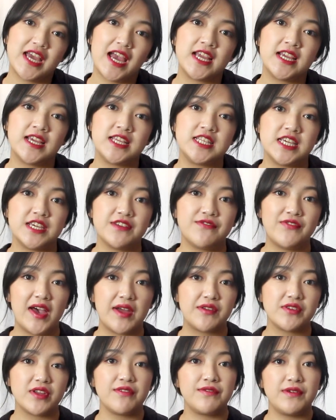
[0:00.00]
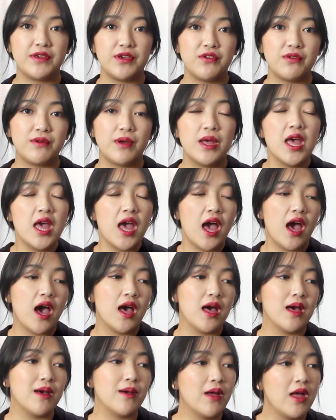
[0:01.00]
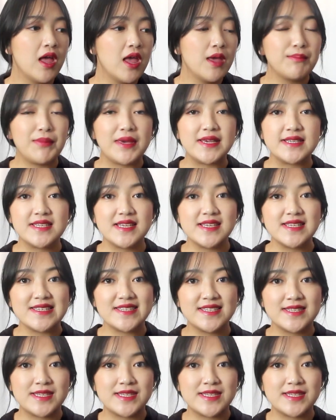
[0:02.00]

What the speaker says: I did found a few pieces,